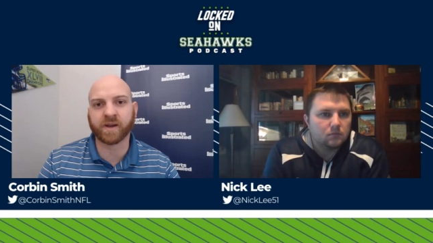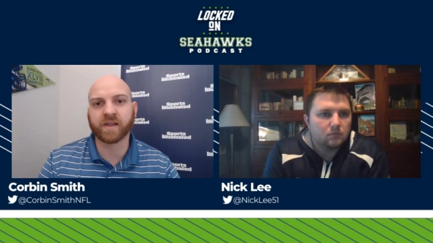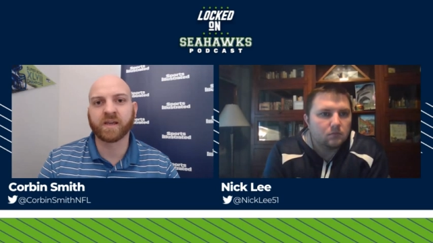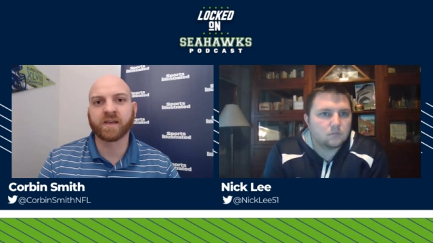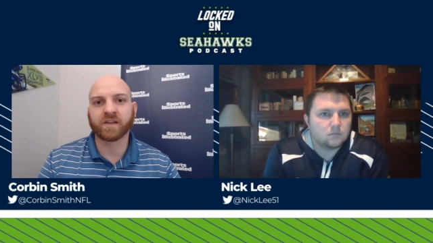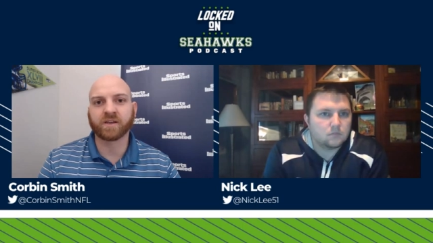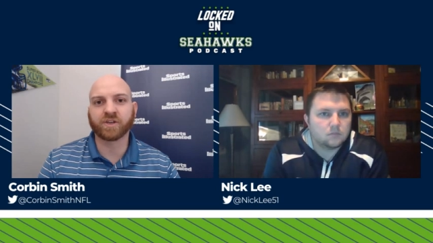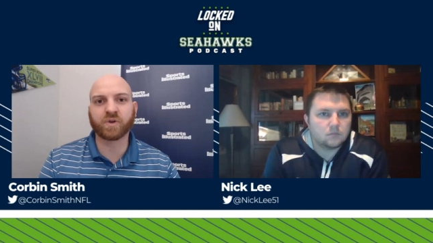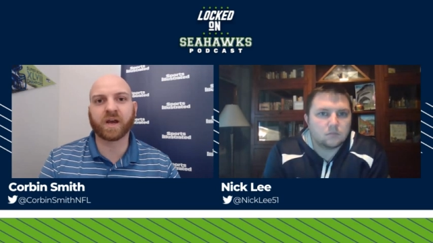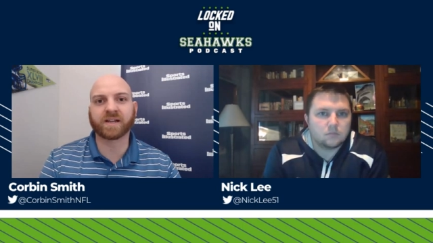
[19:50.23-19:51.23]
Speaker 1: But
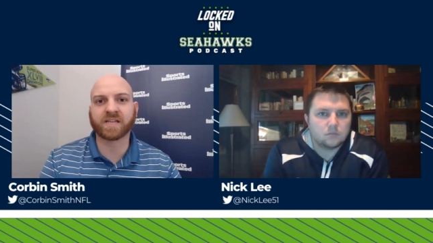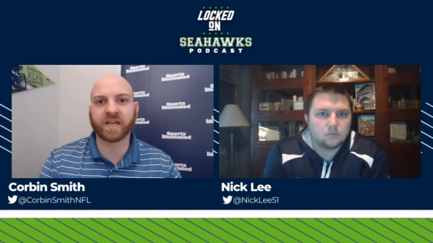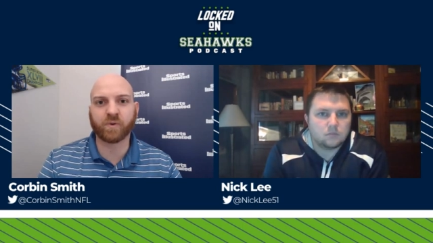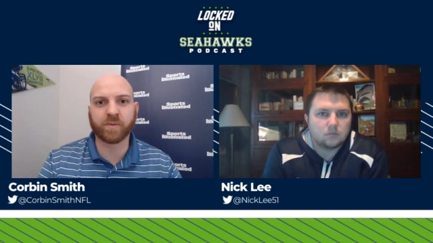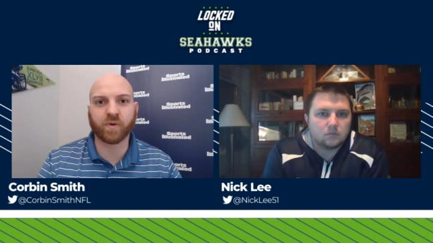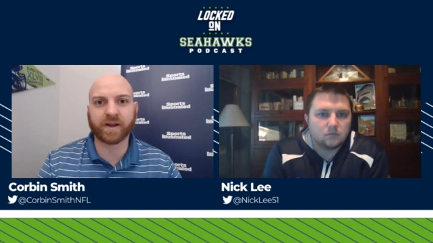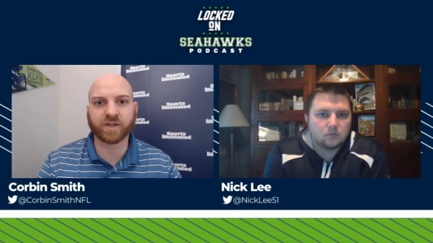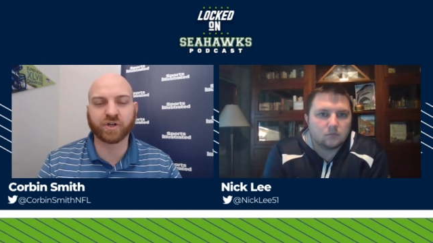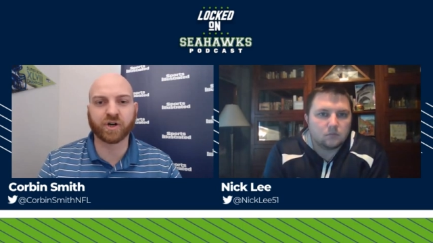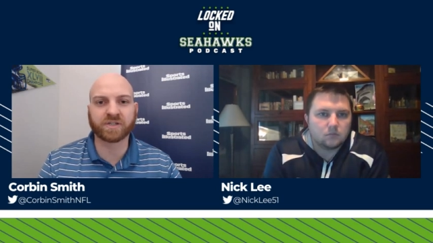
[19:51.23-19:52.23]
you got to take away
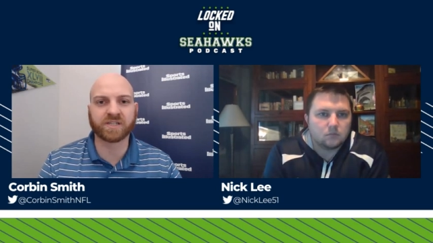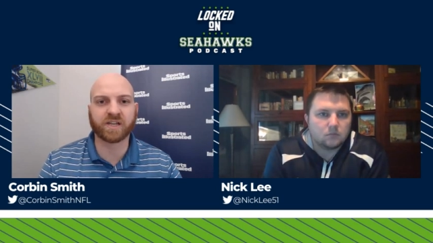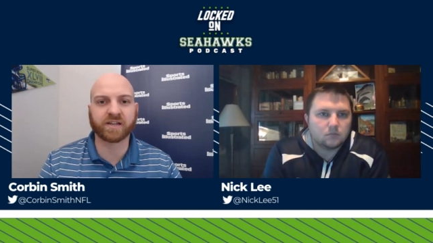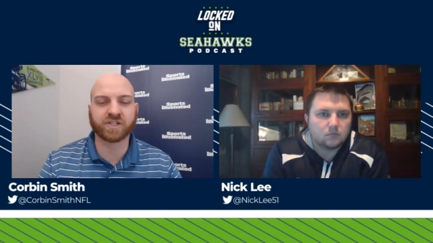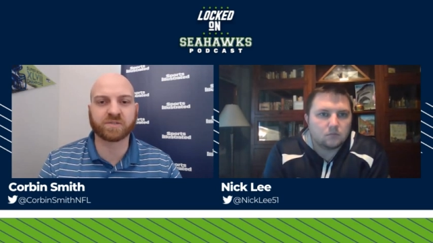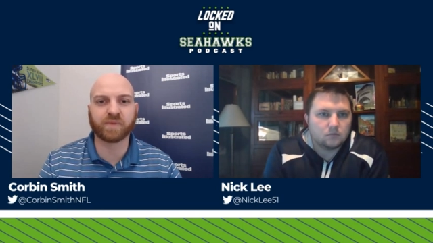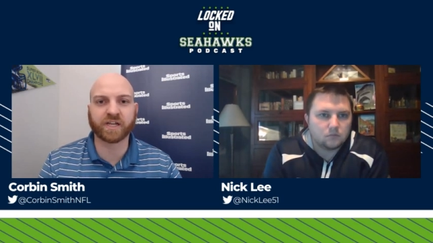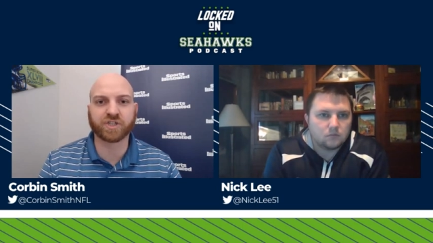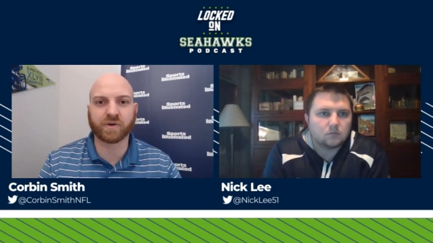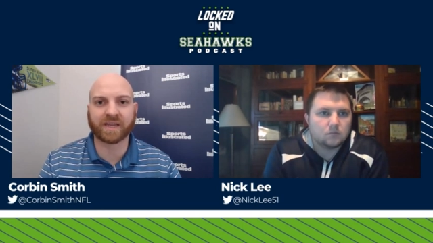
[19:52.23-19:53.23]
Brandin Cooks and, and, just
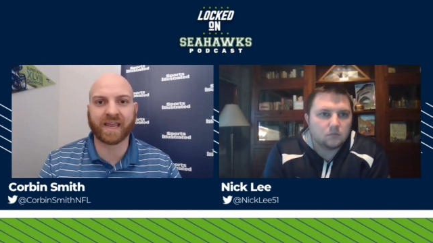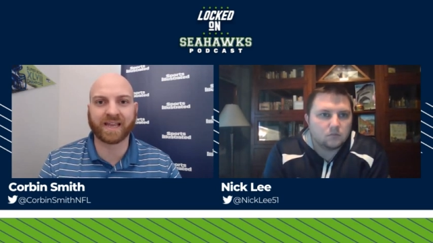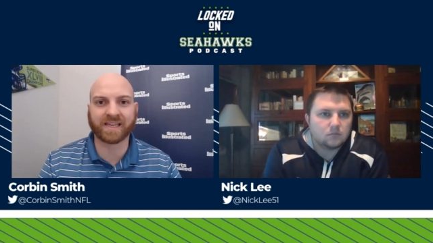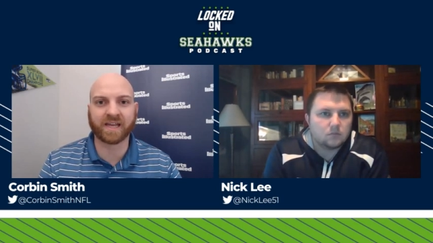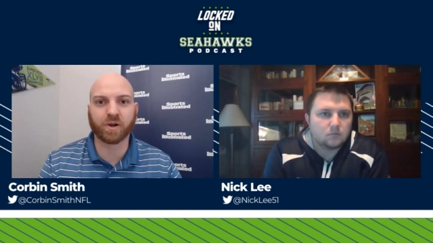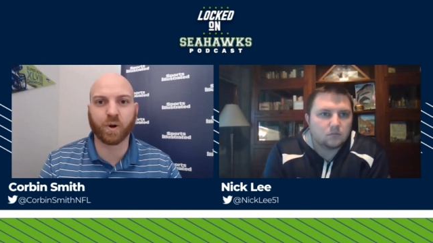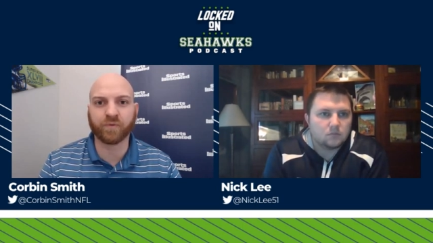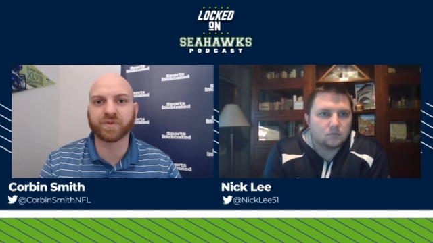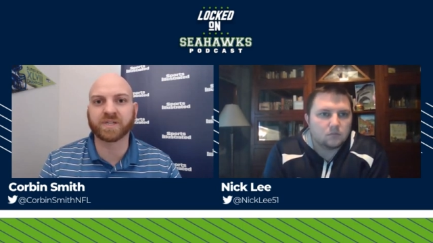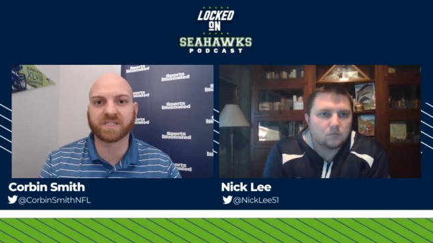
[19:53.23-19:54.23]
make sure he can't get
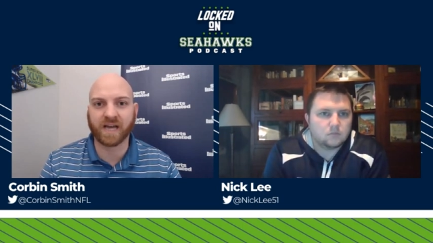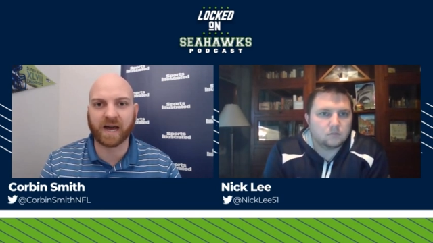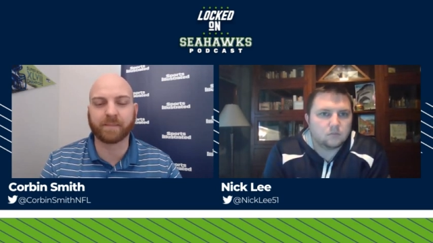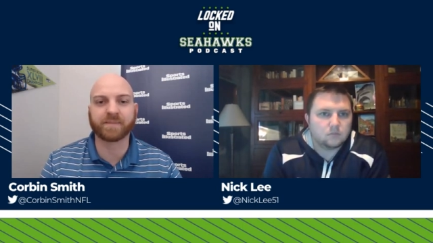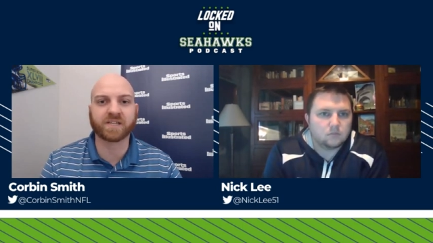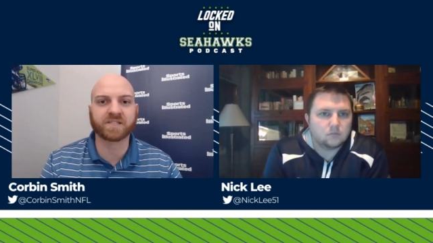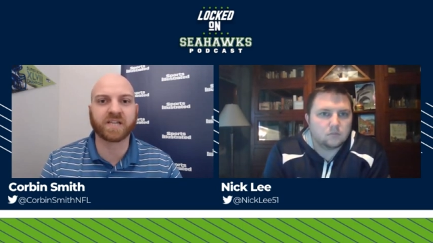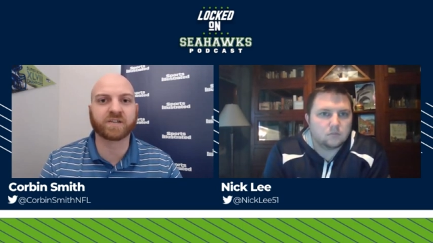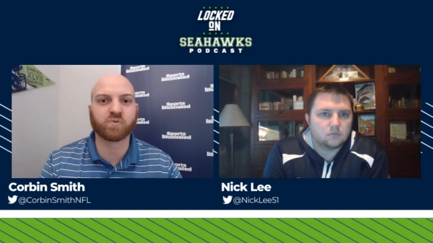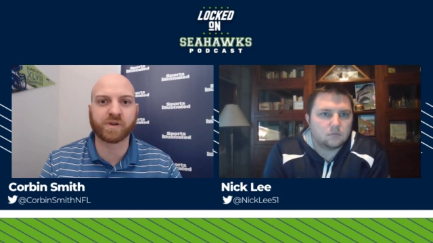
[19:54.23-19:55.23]
over the top because
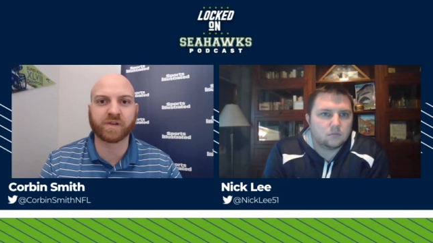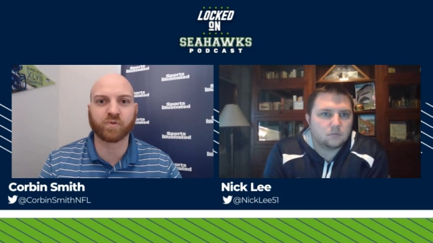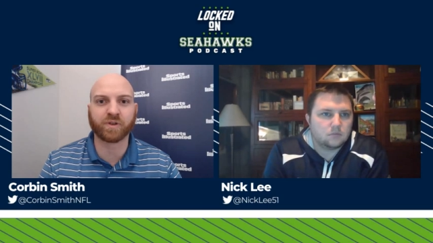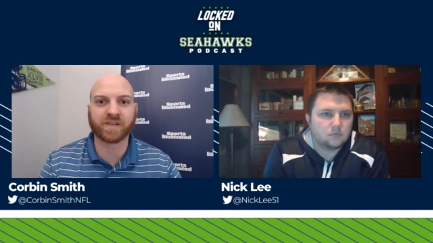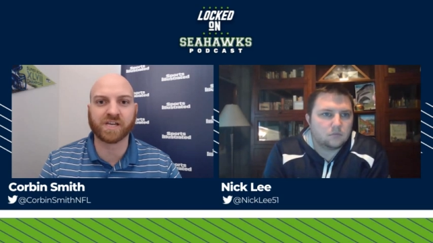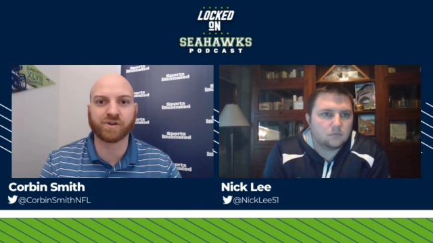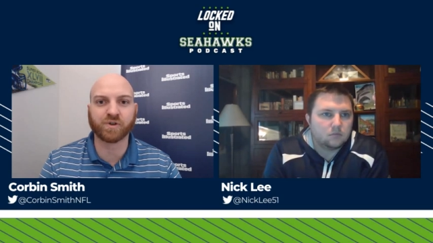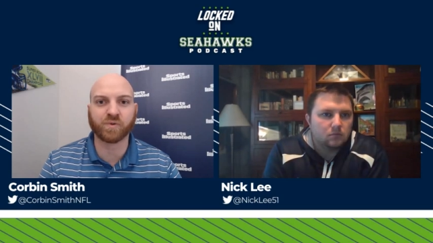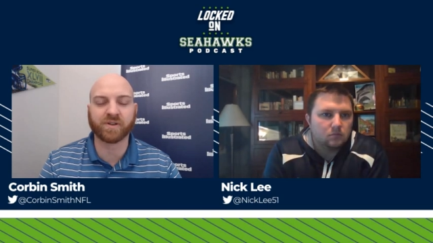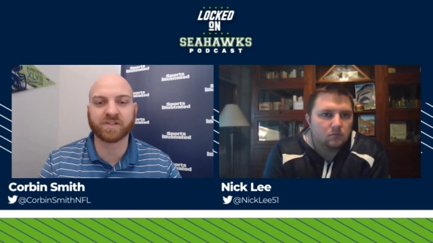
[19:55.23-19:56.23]
that's where he can really kill
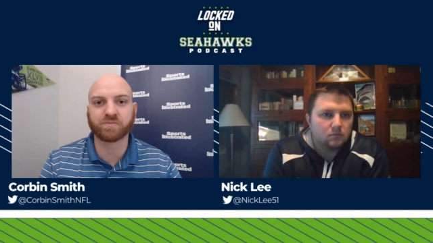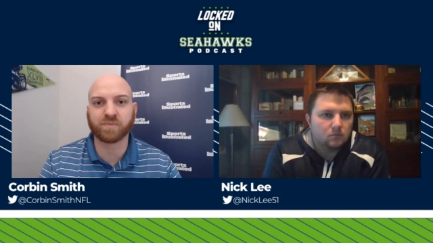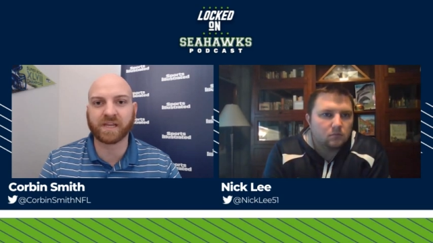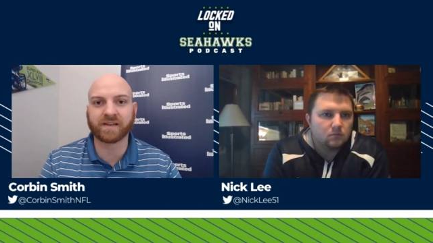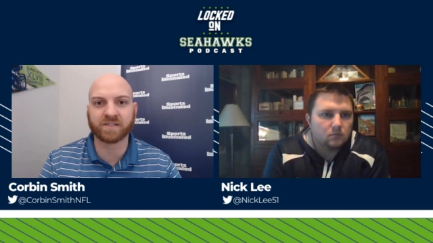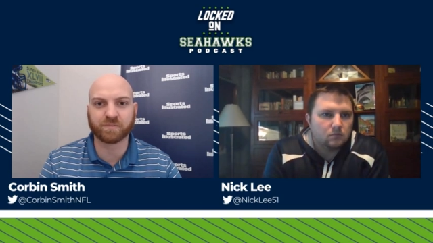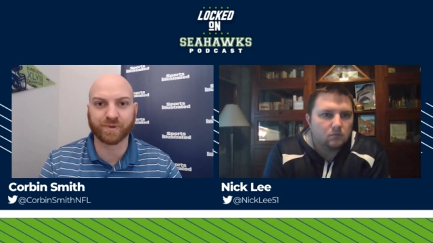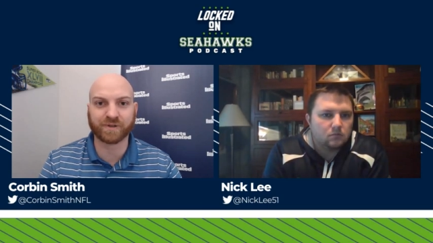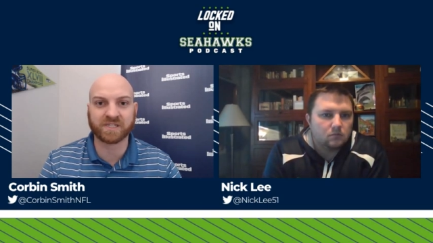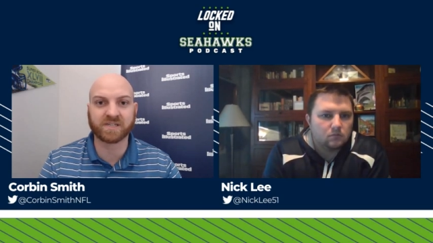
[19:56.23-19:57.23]
you with his speed, his
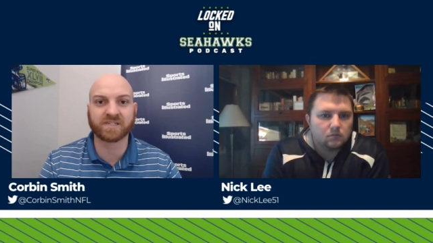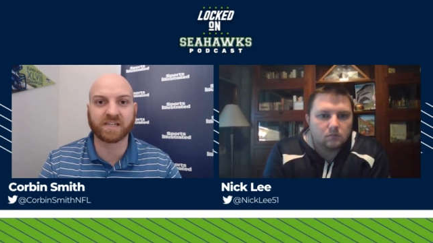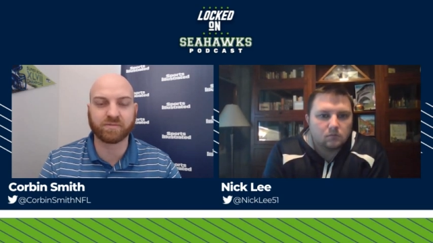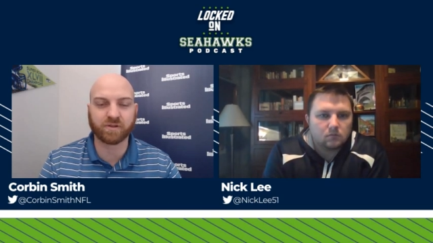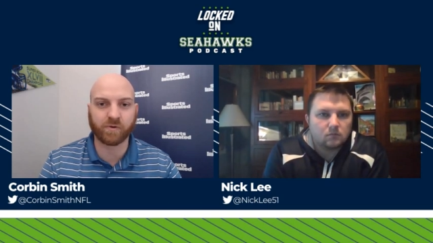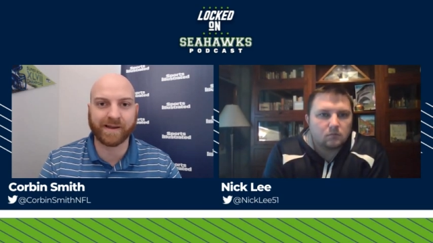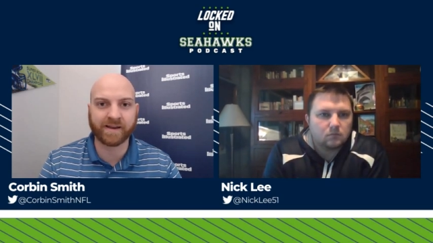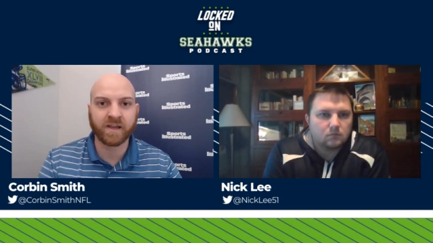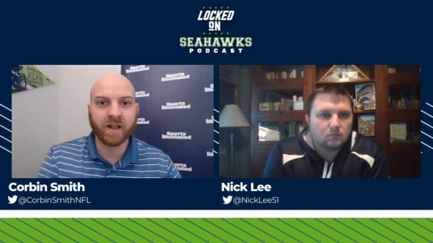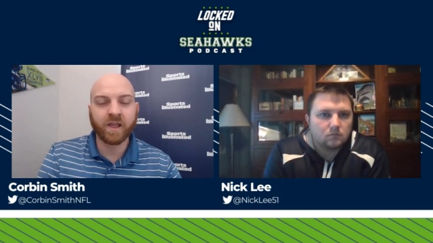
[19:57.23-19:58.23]
ability's a deep threat.